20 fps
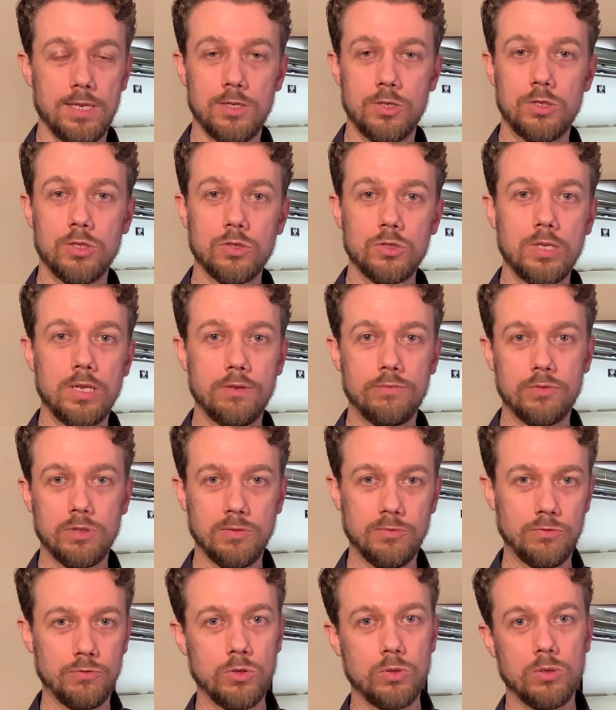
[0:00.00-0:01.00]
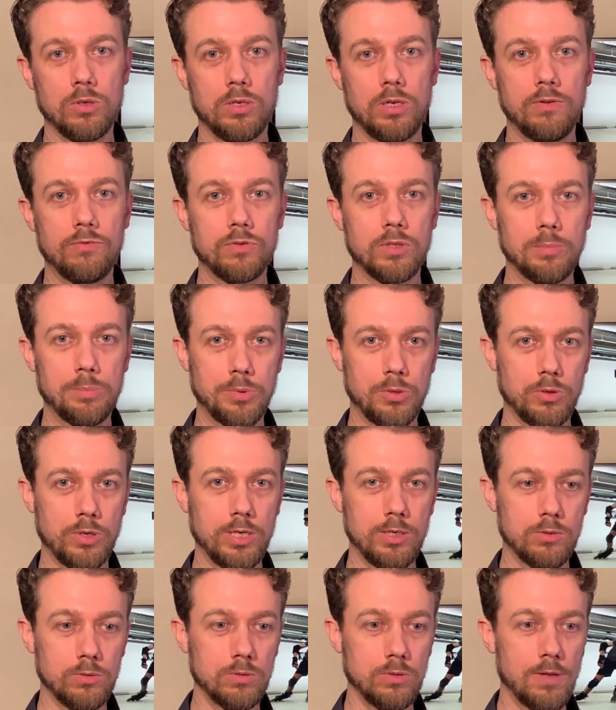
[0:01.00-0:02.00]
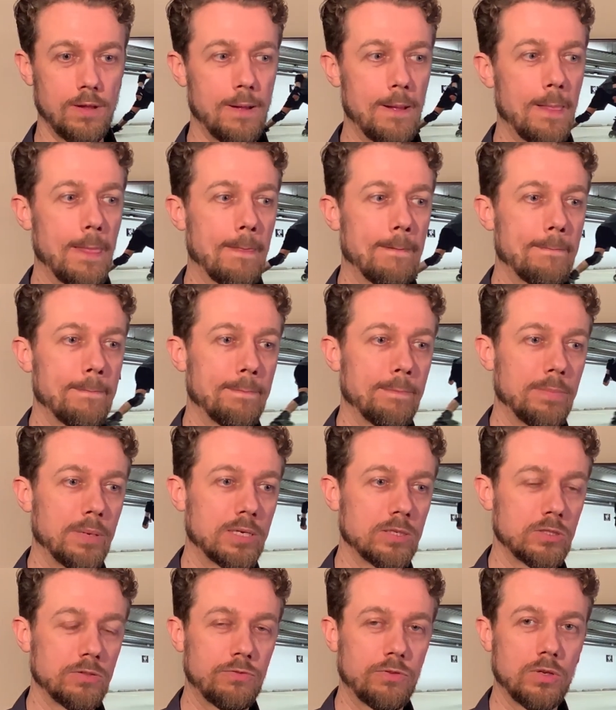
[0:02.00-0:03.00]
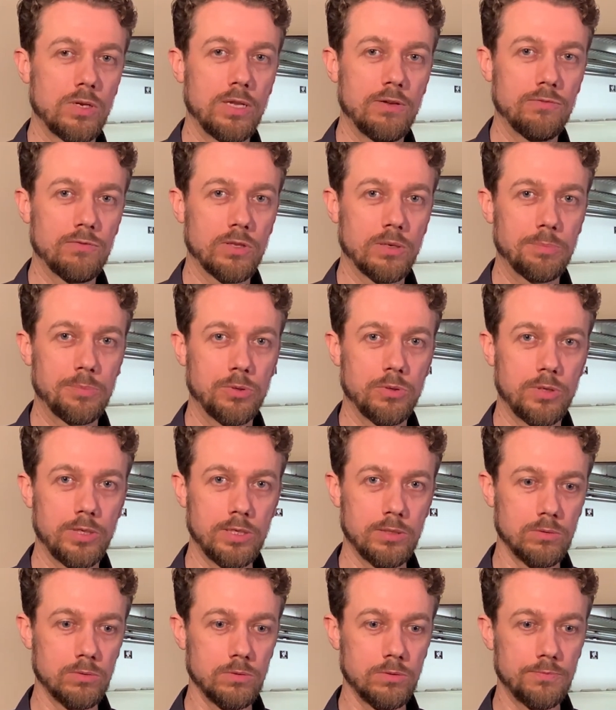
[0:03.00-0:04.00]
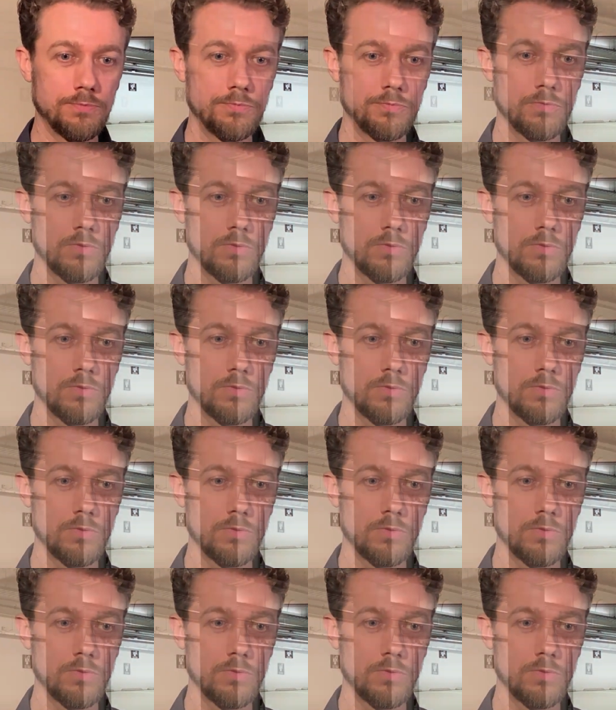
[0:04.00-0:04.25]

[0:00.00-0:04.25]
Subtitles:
is just lift up your heel. Because if you lift up your heel